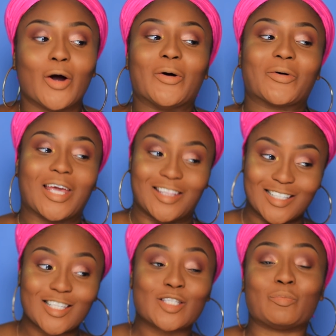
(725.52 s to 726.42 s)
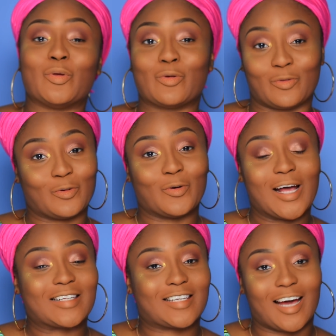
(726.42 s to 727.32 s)
Okay, this is beautiful
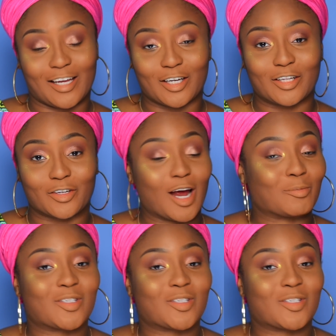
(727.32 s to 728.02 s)
as an eye color. I'm